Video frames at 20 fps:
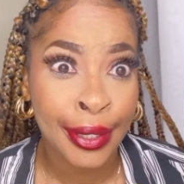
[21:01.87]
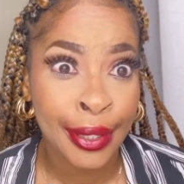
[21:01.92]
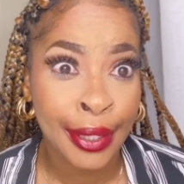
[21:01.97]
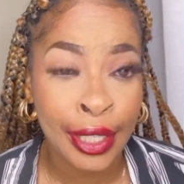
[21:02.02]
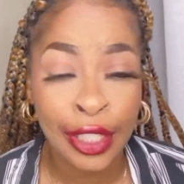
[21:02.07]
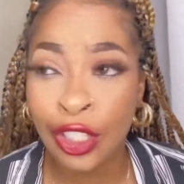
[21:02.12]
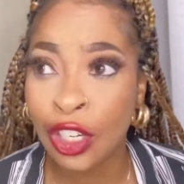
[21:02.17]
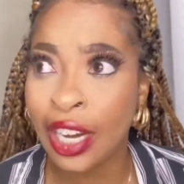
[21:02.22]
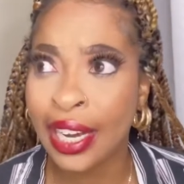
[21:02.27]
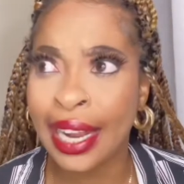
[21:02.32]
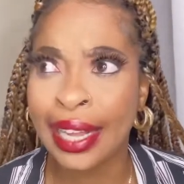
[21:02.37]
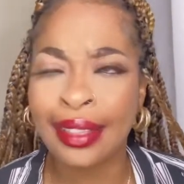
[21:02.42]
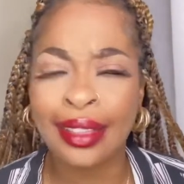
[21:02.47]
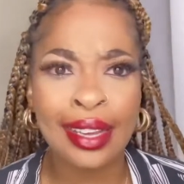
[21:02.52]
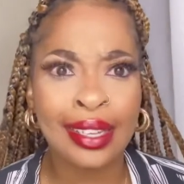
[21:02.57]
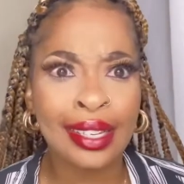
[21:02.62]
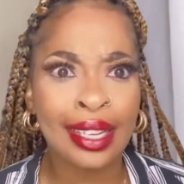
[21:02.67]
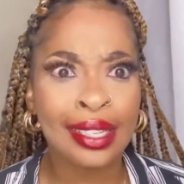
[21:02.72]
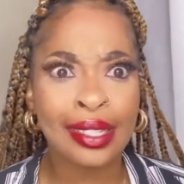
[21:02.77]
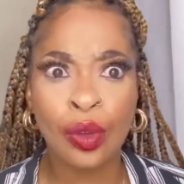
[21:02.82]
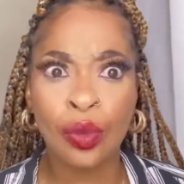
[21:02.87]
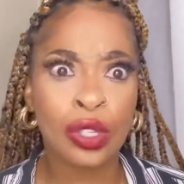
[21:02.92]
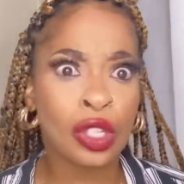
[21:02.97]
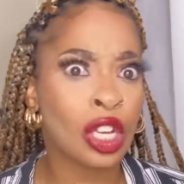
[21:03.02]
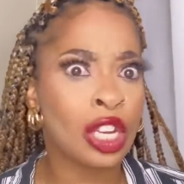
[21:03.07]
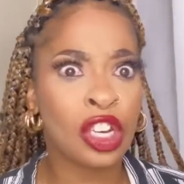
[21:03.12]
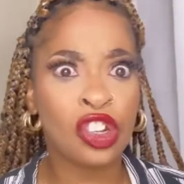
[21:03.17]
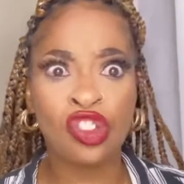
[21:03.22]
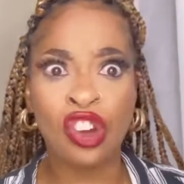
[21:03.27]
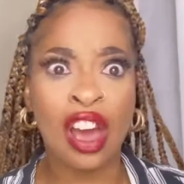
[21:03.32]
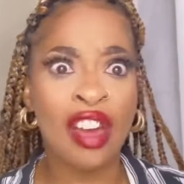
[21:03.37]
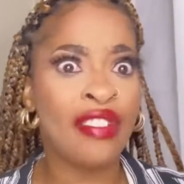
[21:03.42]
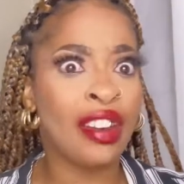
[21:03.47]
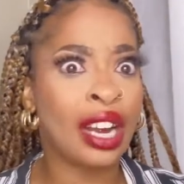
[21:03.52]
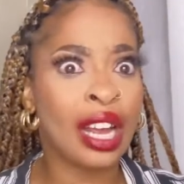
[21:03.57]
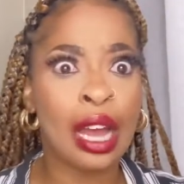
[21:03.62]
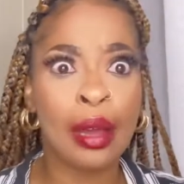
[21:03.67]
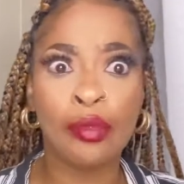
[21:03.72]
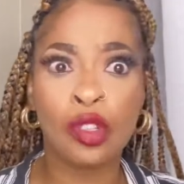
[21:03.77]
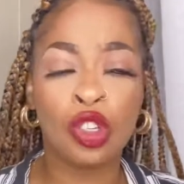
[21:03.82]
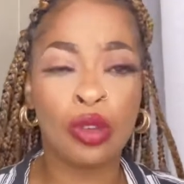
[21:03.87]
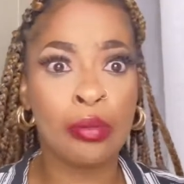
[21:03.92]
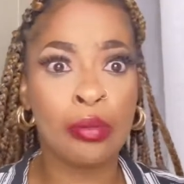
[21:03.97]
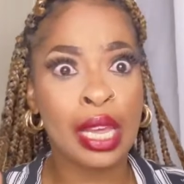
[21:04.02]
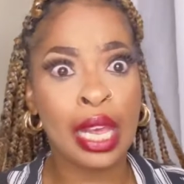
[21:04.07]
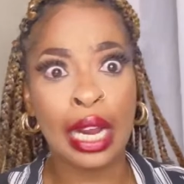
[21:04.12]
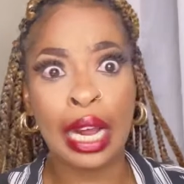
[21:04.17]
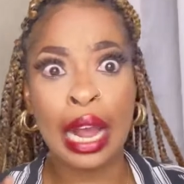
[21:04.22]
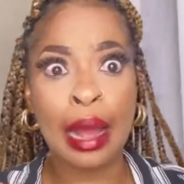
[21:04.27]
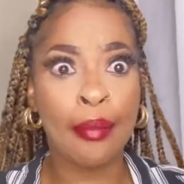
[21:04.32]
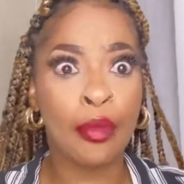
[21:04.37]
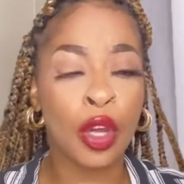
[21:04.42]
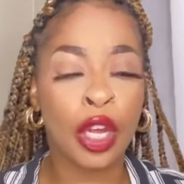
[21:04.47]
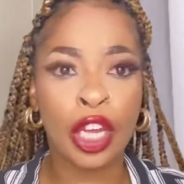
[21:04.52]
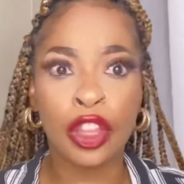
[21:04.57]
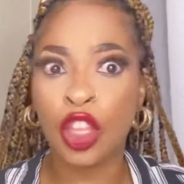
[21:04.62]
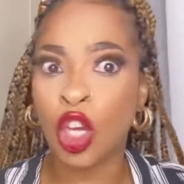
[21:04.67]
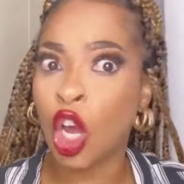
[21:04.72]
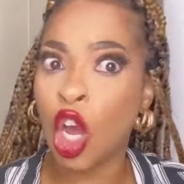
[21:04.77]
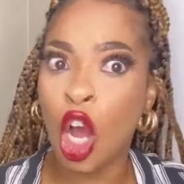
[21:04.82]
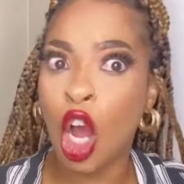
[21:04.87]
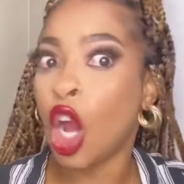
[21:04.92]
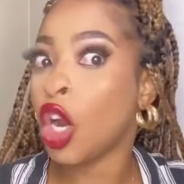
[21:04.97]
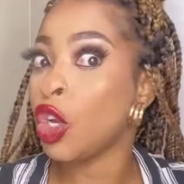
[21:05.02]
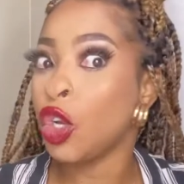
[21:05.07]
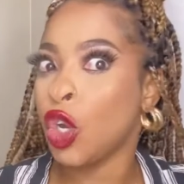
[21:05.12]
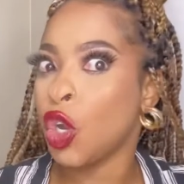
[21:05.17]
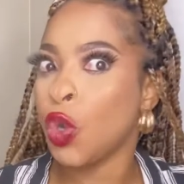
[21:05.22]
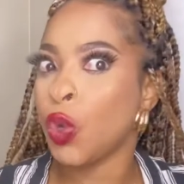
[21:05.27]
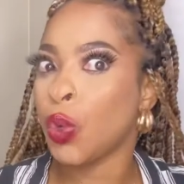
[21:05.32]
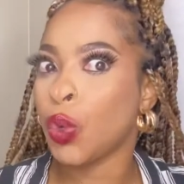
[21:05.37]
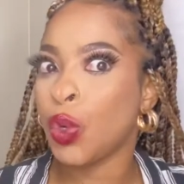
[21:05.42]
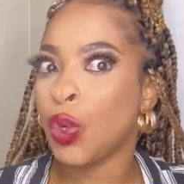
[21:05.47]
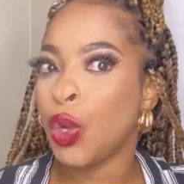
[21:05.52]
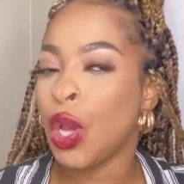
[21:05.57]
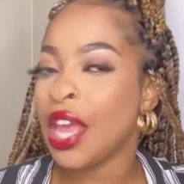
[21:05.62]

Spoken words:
It's not like the assessor was going to drive and come to and come look at the car. No.